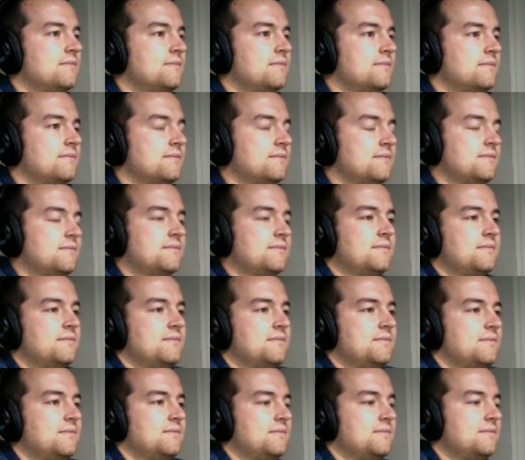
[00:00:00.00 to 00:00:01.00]

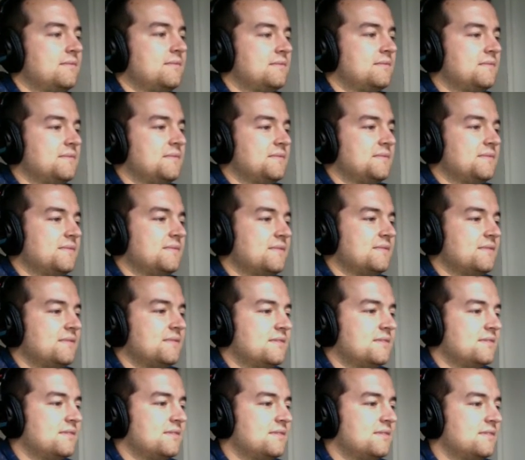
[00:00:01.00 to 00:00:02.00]

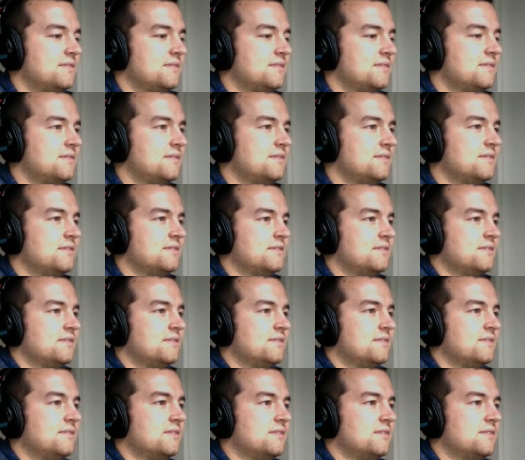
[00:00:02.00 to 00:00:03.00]

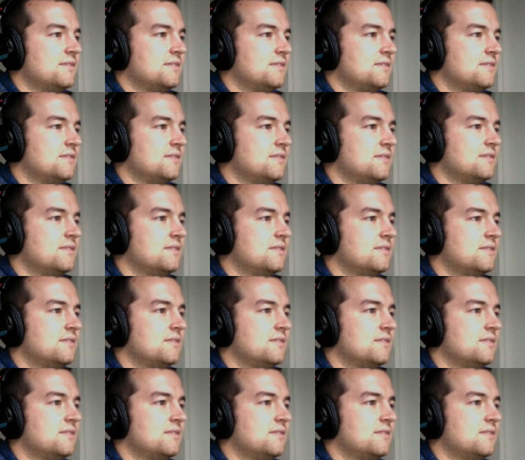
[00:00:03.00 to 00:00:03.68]
The person shown says nothing.